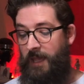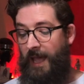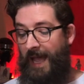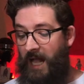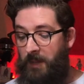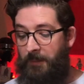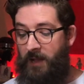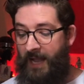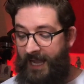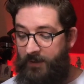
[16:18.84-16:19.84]
Help
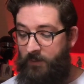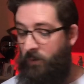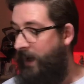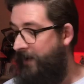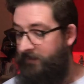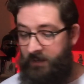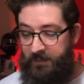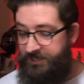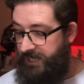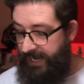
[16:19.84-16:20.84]
her out in whatever
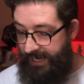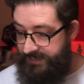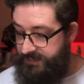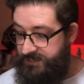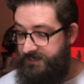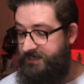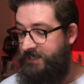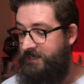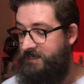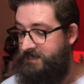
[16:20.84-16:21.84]
she asks. She
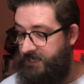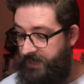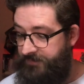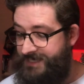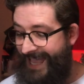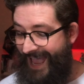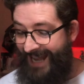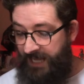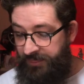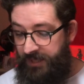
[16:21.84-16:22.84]
deserves
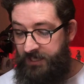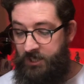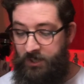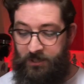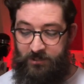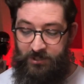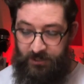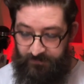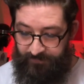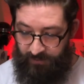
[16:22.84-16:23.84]
anything you can
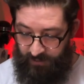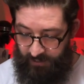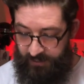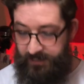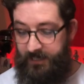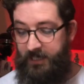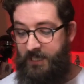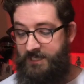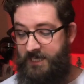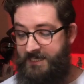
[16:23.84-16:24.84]
do for her.
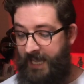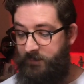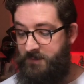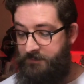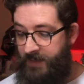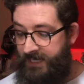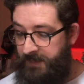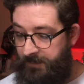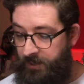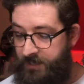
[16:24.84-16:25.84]
She's helped many
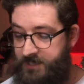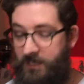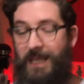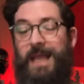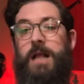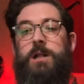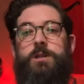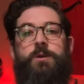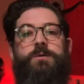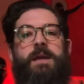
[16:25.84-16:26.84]
a person,
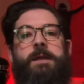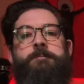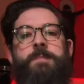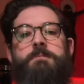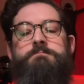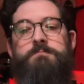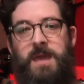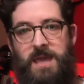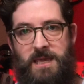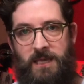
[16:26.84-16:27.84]
including
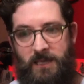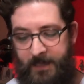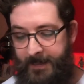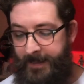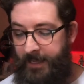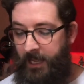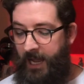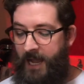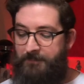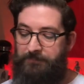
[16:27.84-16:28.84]
me.
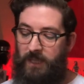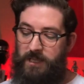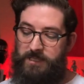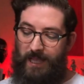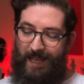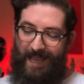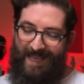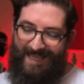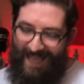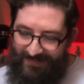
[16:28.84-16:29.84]
Again,
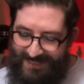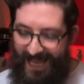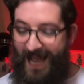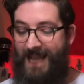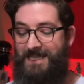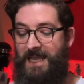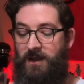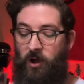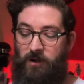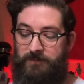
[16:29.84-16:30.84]
there's an
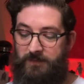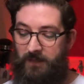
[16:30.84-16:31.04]
idea of